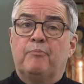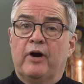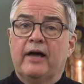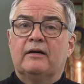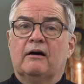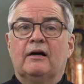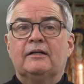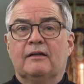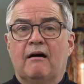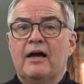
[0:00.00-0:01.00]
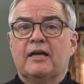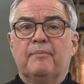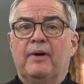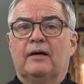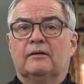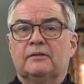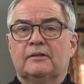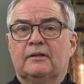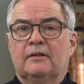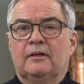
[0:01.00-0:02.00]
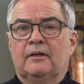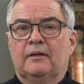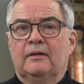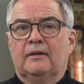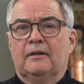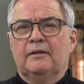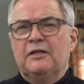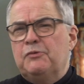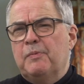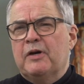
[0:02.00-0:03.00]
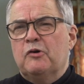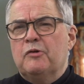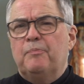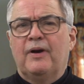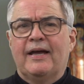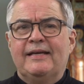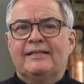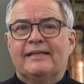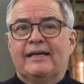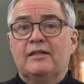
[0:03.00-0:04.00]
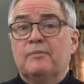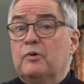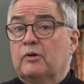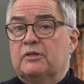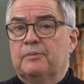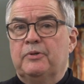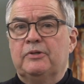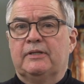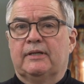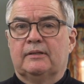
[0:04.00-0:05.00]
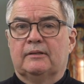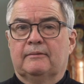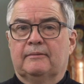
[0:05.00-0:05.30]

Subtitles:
prayer card lying about, this would be a good place in the book to put it.